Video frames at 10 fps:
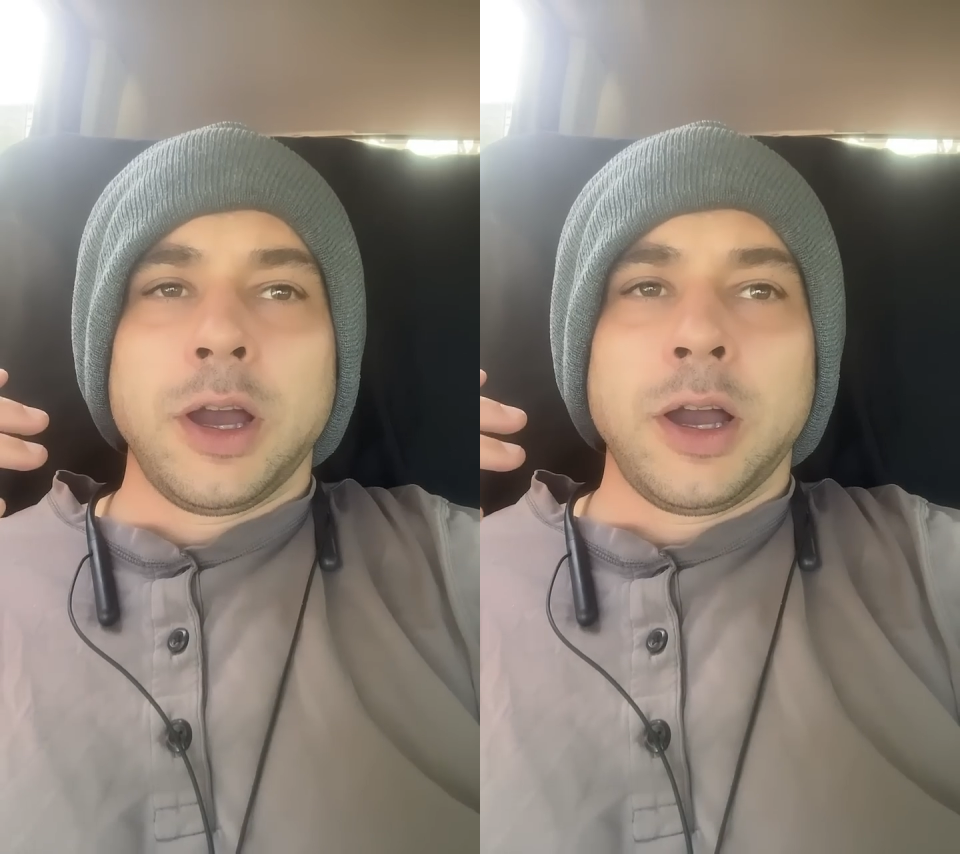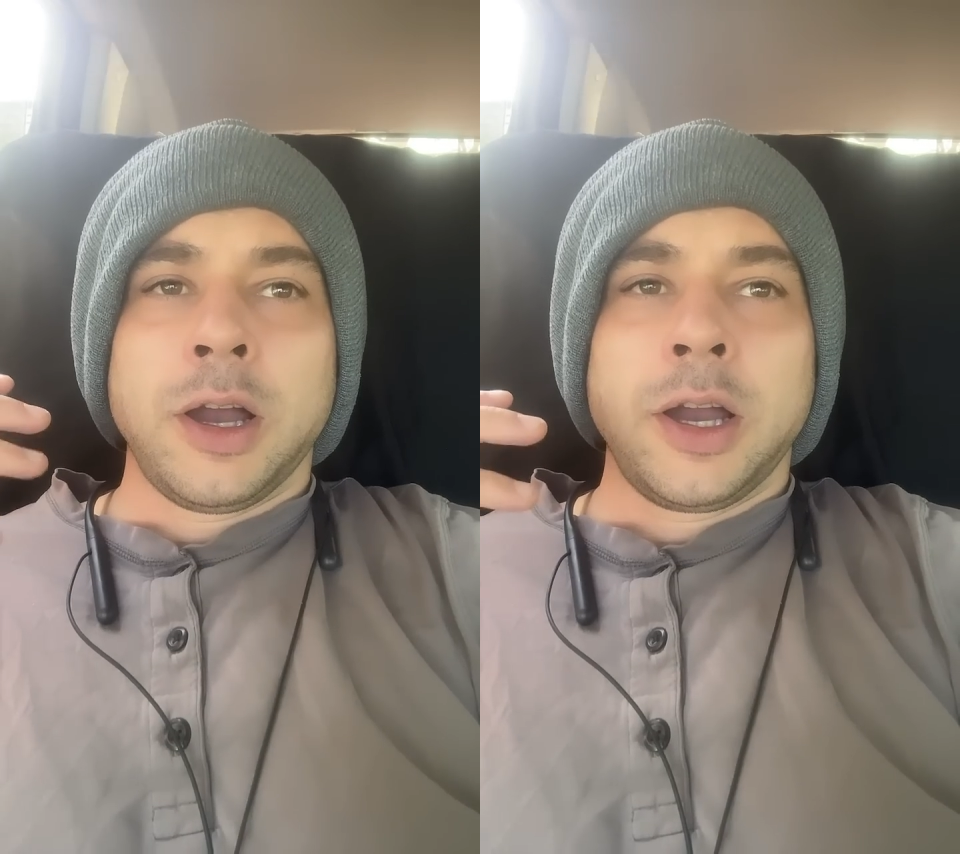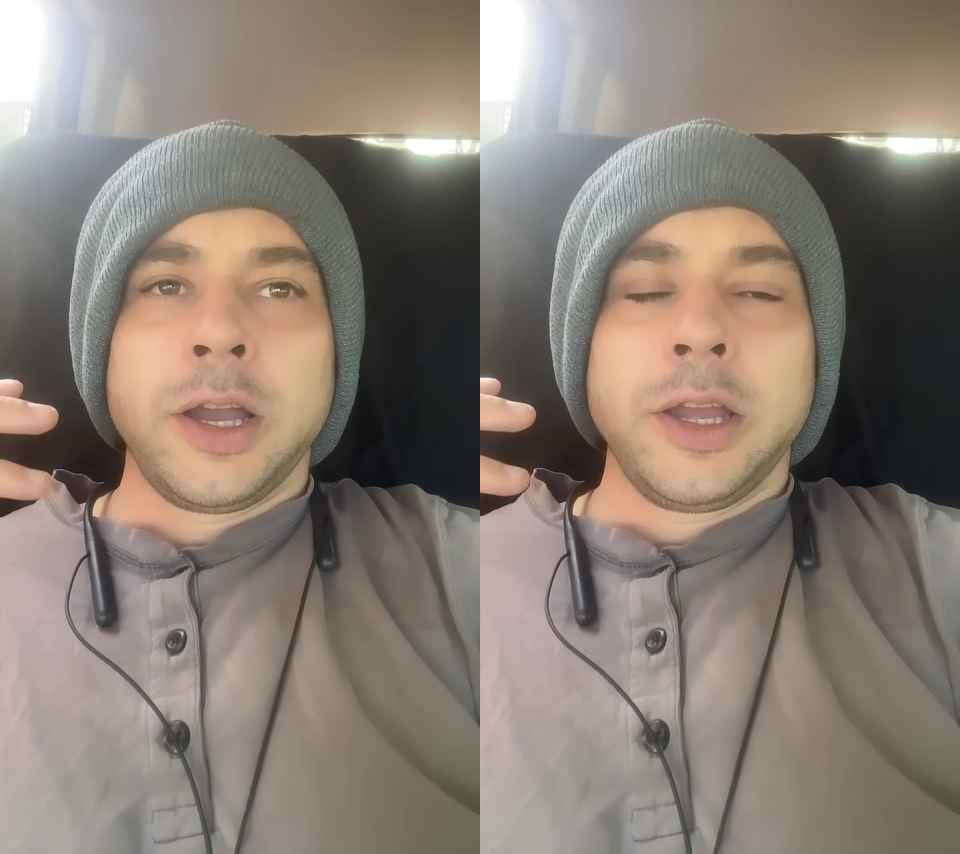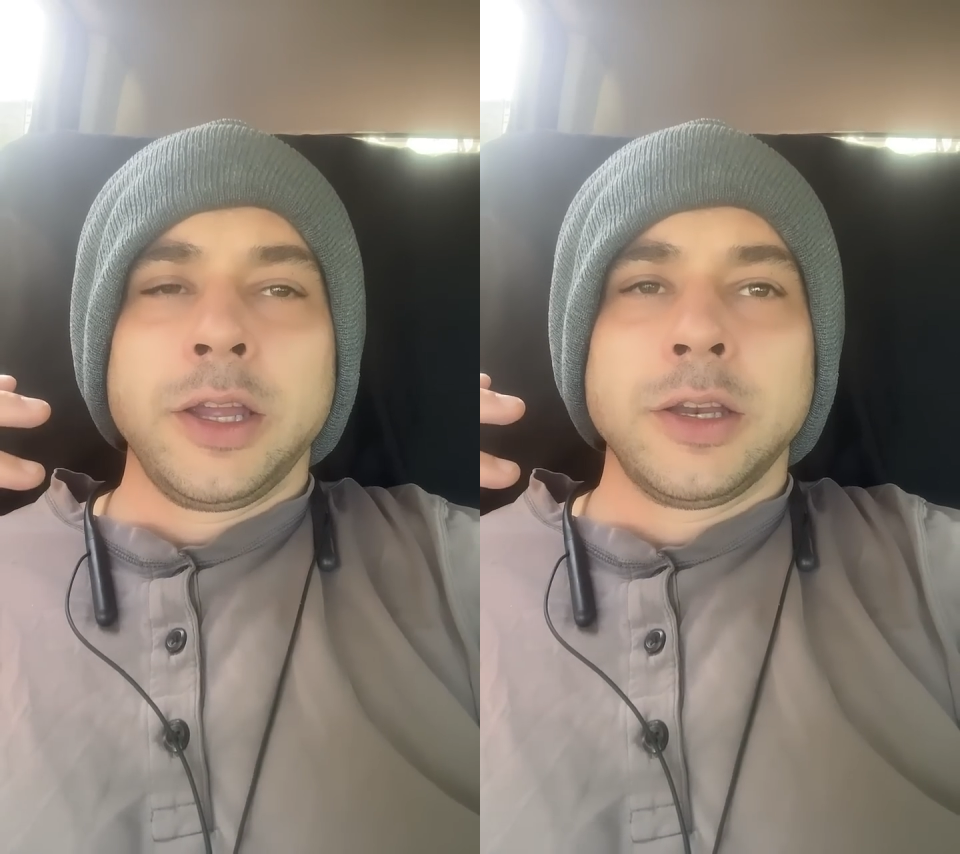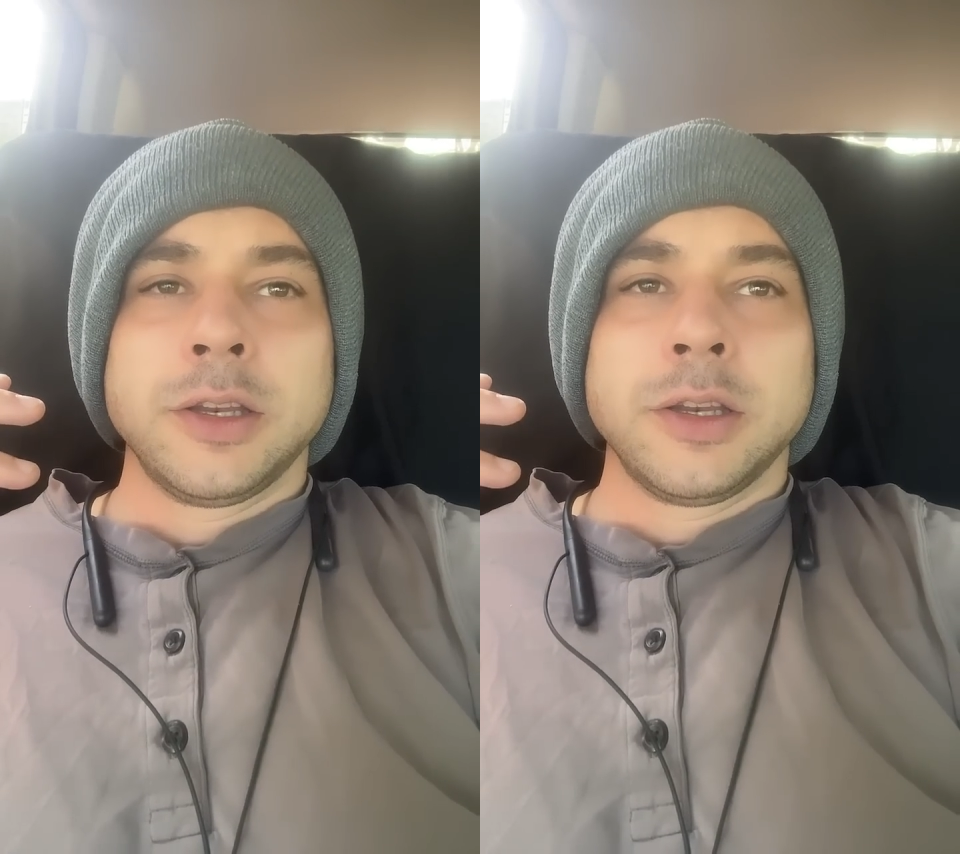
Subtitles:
I